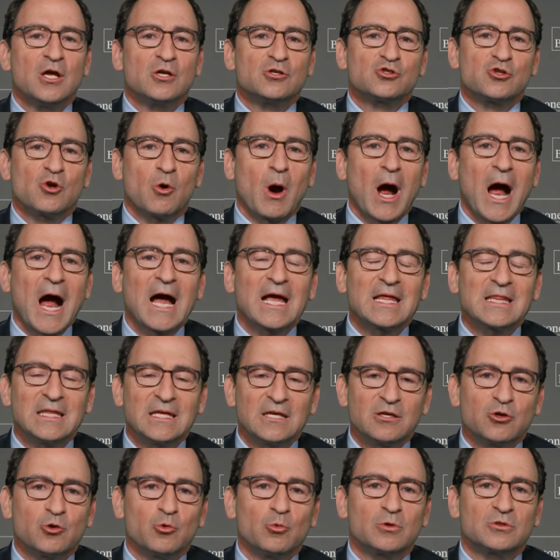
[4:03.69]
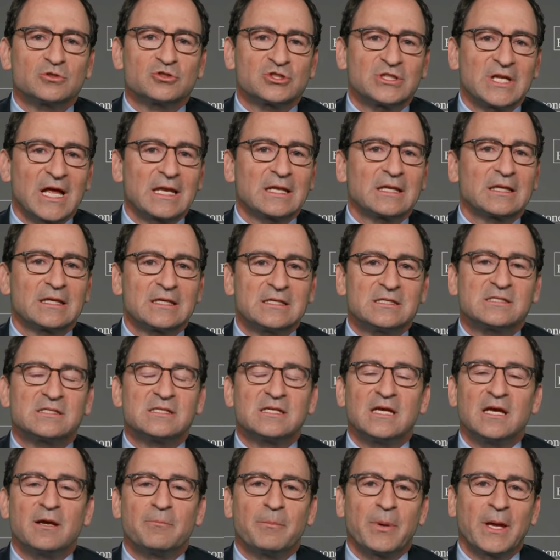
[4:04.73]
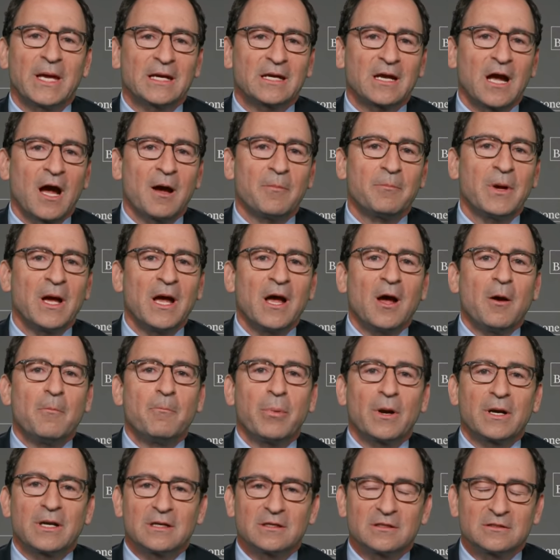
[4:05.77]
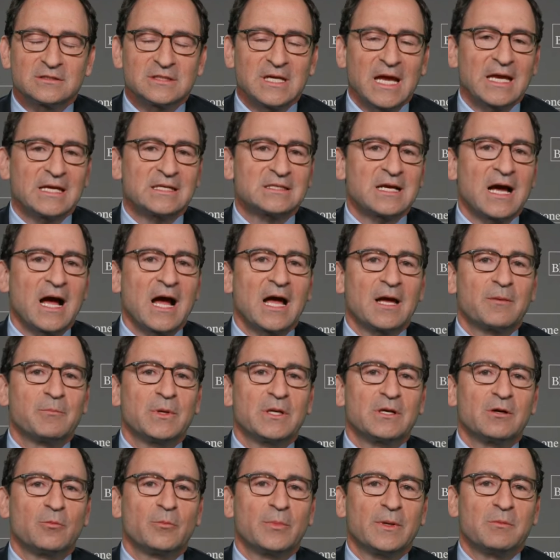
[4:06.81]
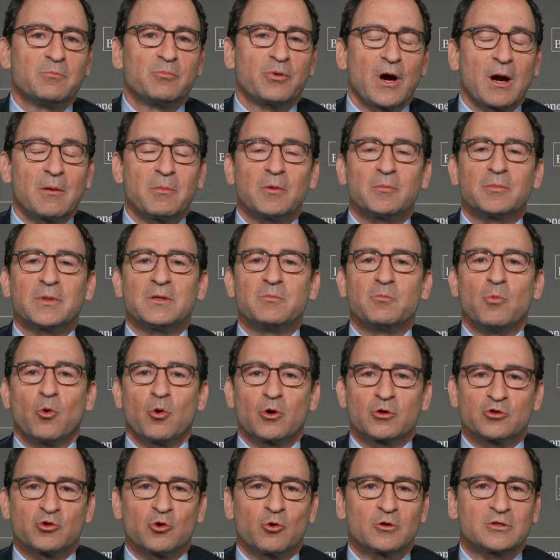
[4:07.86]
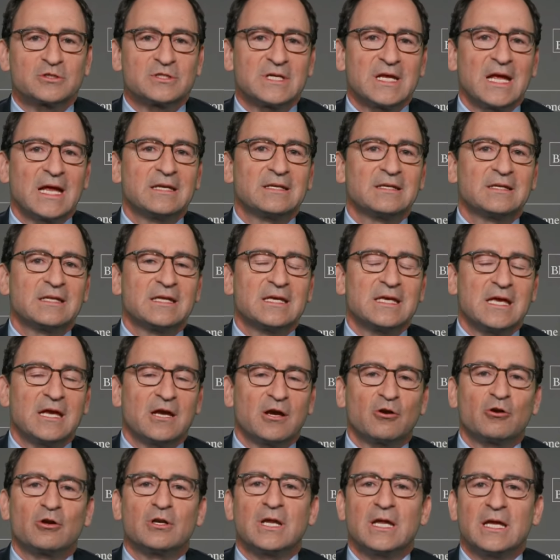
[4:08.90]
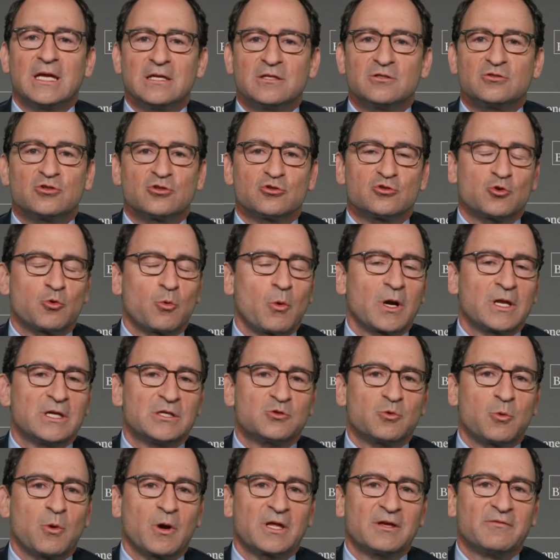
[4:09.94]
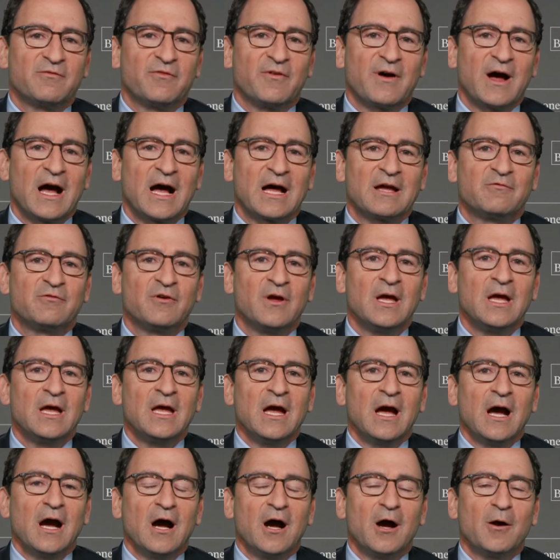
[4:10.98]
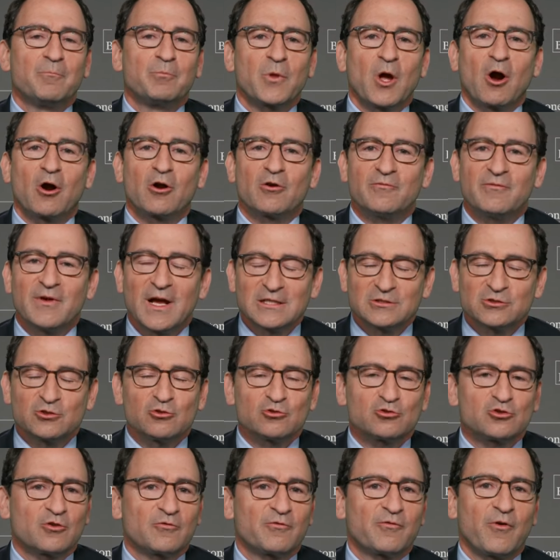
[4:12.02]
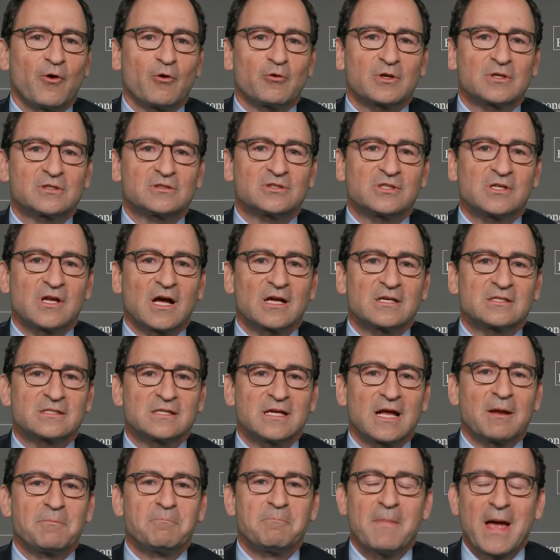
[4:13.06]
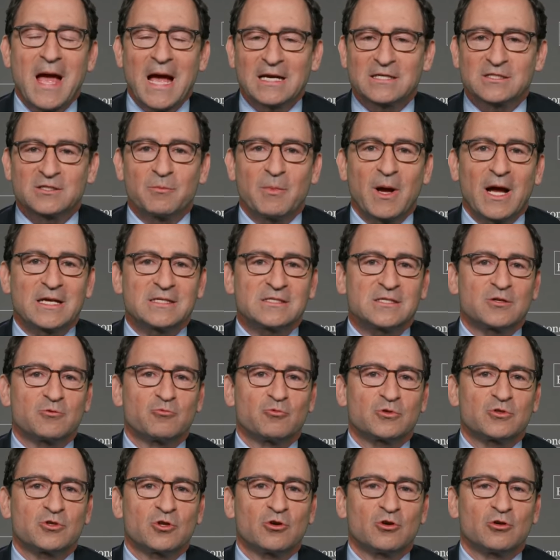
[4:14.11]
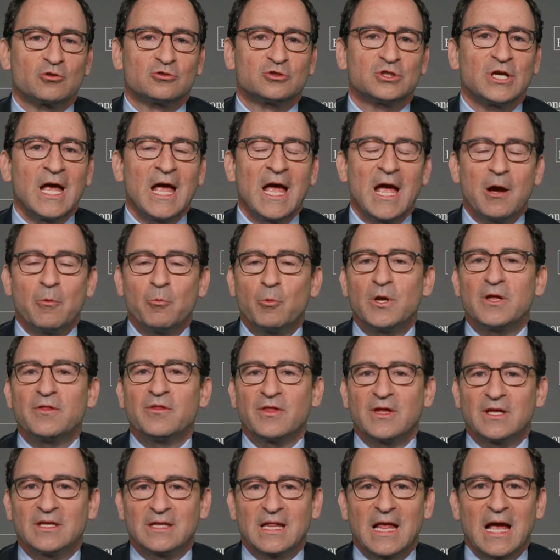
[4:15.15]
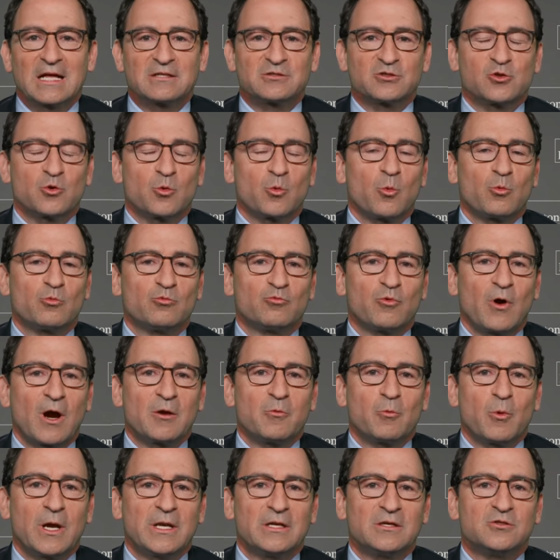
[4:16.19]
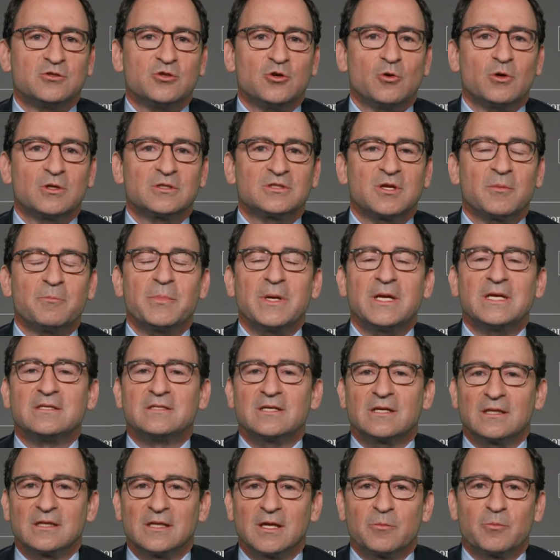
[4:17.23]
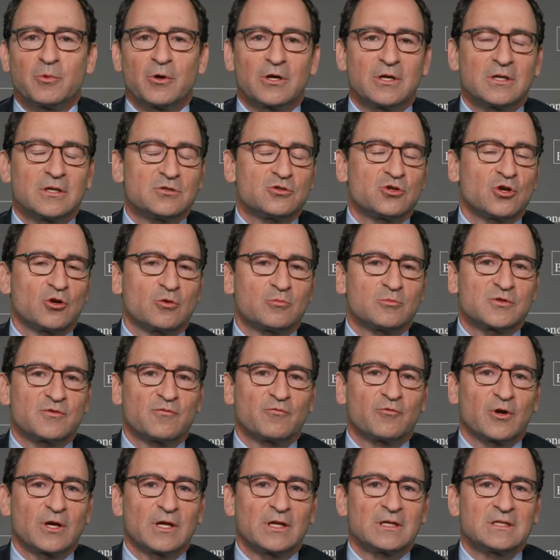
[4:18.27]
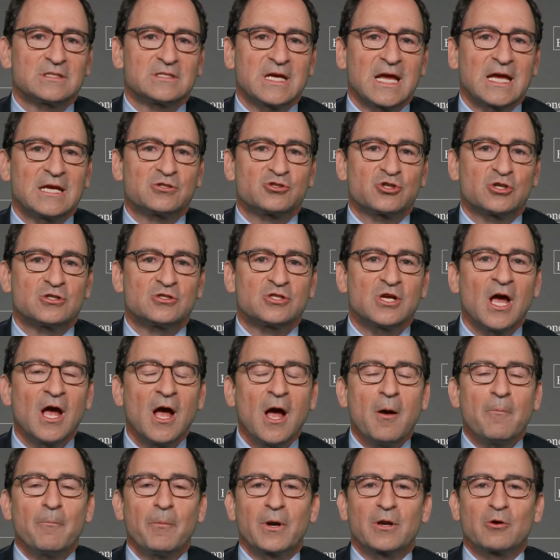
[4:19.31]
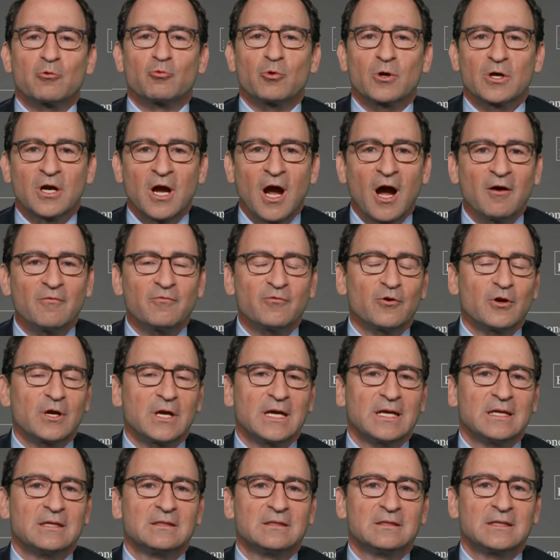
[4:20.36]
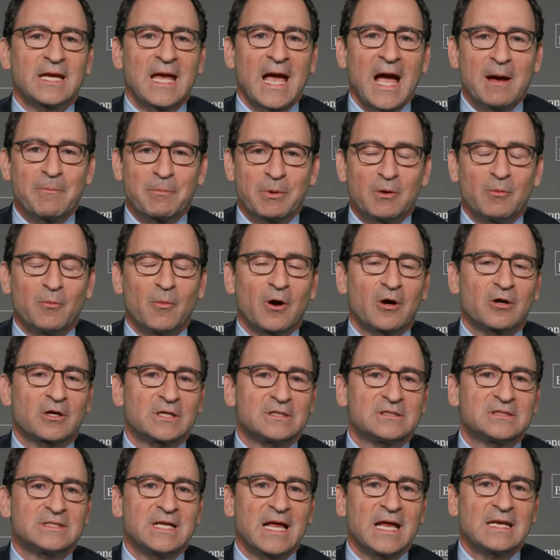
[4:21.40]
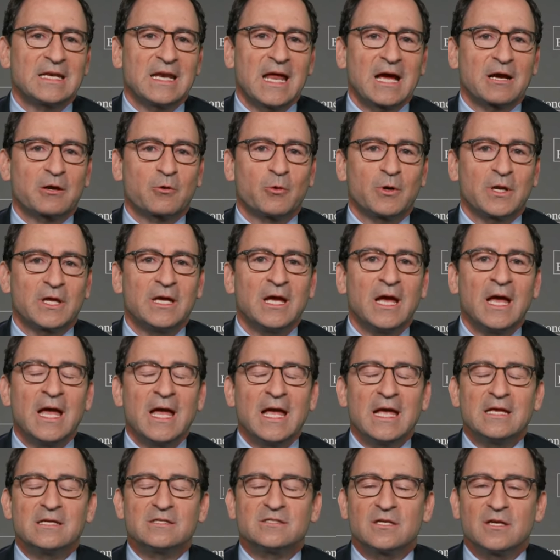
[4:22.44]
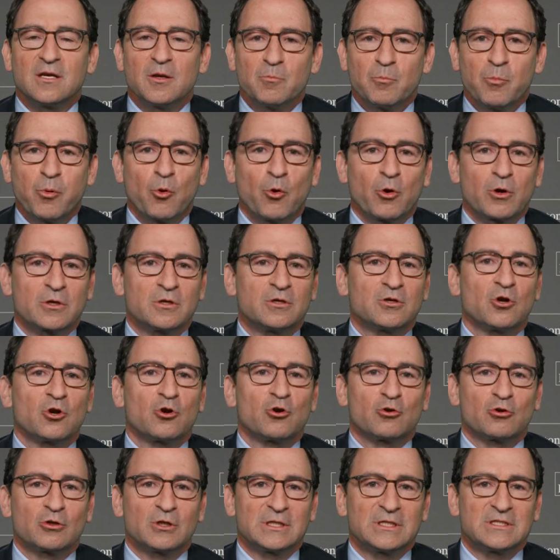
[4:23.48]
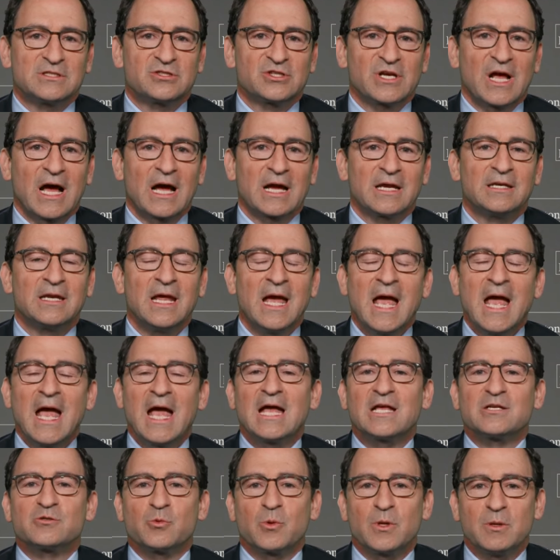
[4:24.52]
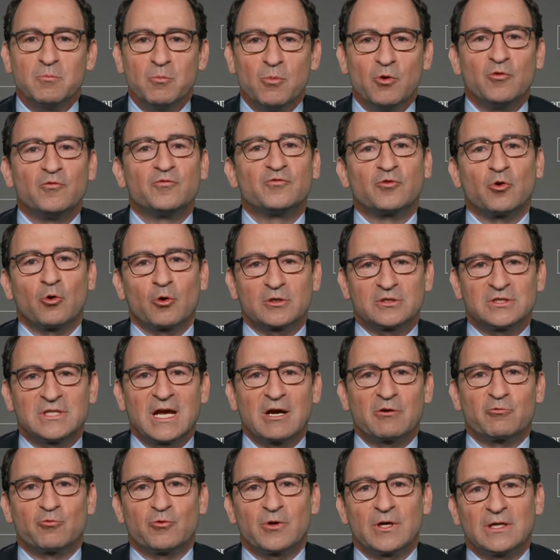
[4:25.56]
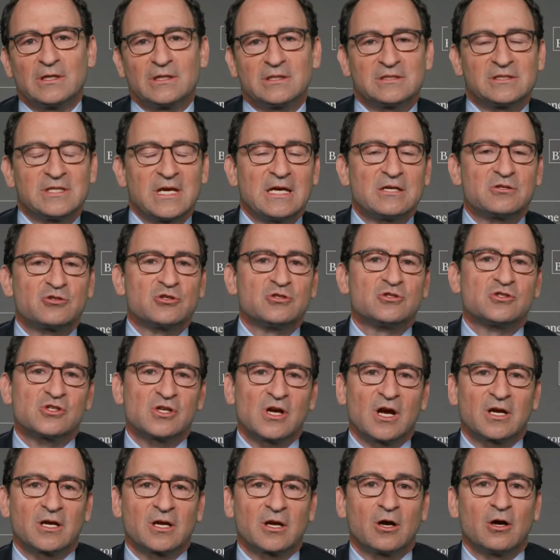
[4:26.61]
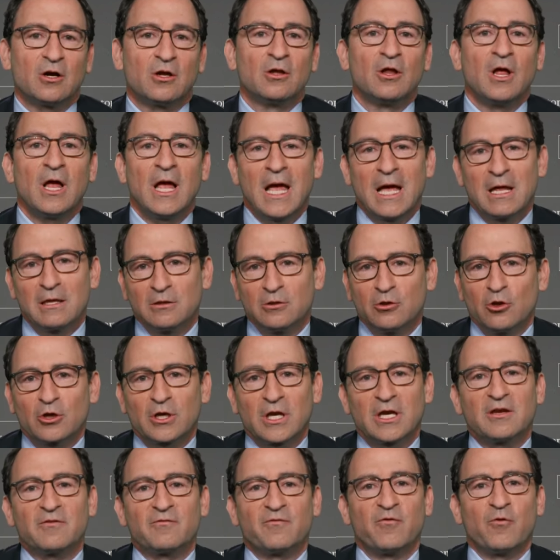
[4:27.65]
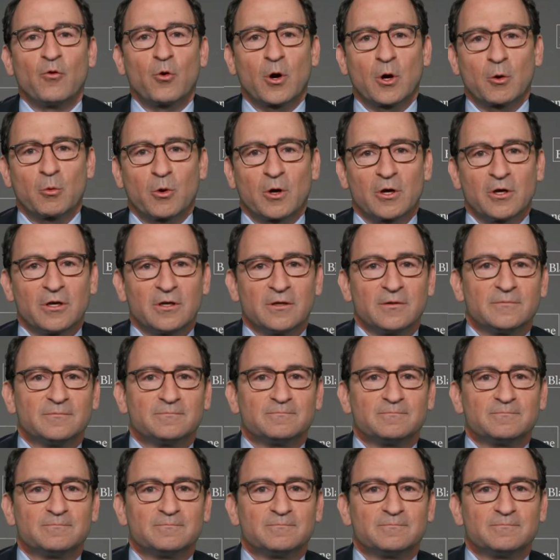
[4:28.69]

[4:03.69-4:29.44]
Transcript: So I think you will steadily see a pickup, but it'll take time. It'll be probably more towards the end of the year and into 2025. Our investors are focused us on maximizing returns, and we think that's the right way to do it, to be deliberate in terms of realizations. But a recovery in capital markets, debt and equity, is an important early sign as we move towards that realization cycle looking forward.